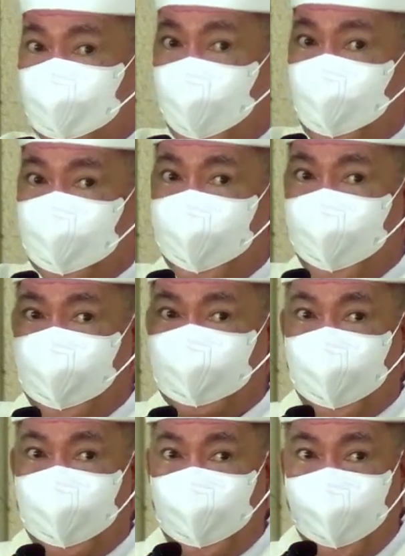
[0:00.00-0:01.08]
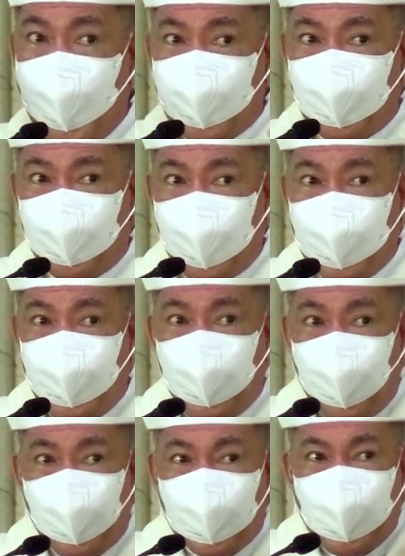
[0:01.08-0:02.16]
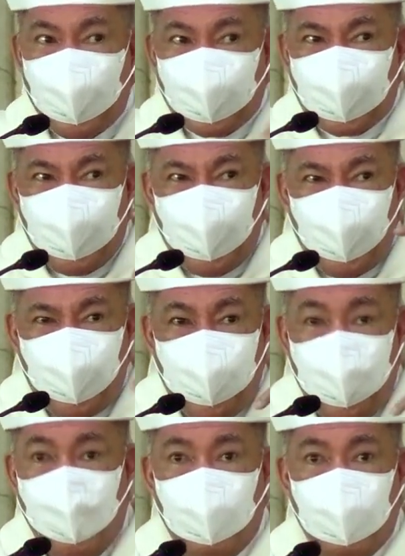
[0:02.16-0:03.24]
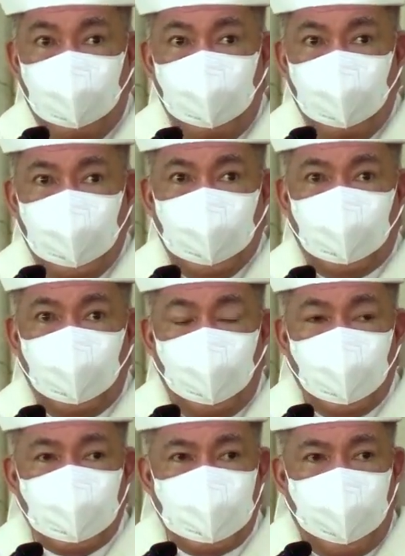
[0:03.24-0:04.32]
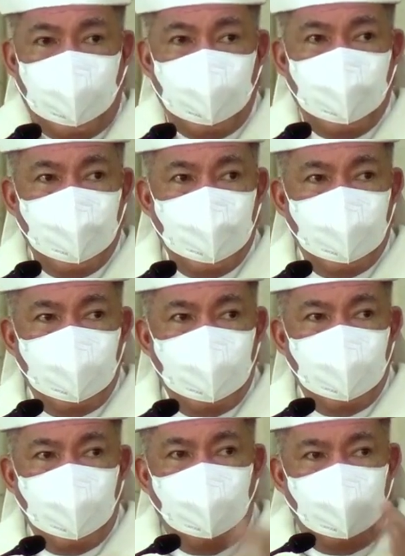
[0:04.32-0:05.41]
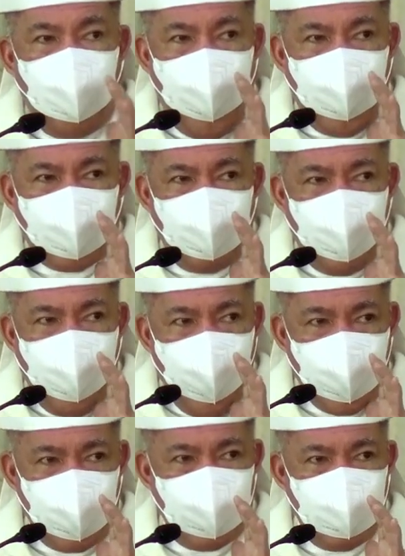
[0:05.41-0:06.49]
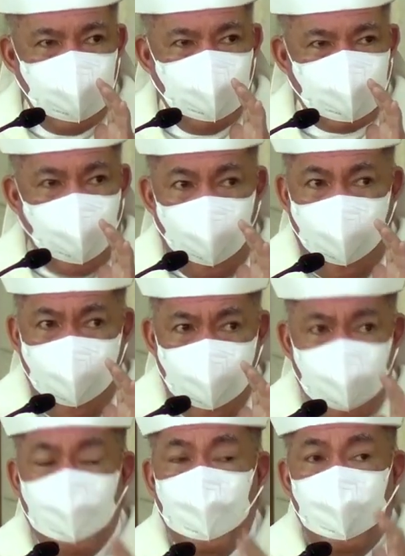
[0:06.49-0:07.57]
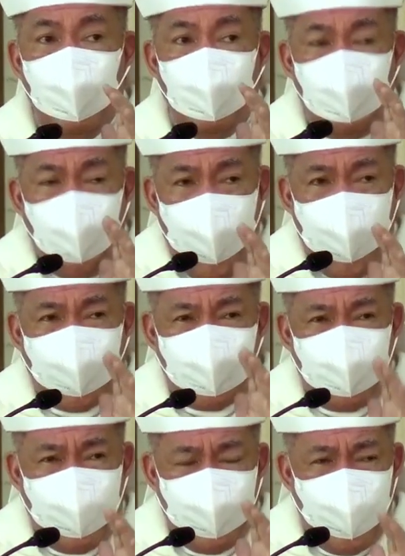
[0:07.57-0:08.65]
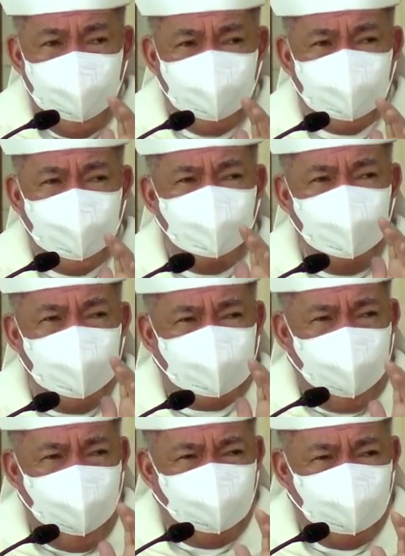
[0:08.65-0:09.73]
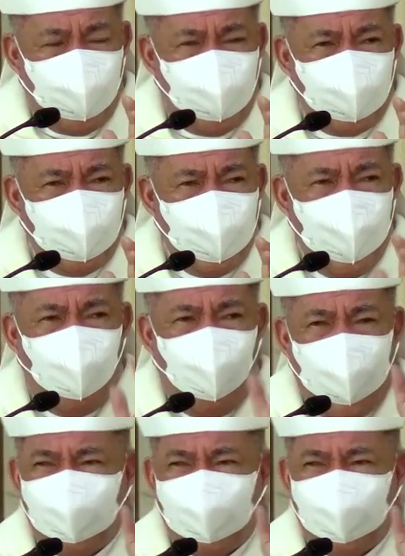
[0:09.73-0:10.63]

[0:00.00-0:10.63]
from the internet, video, YouTube, nintuo siya. Fake mana? Ha? Fake mana? Be careful. What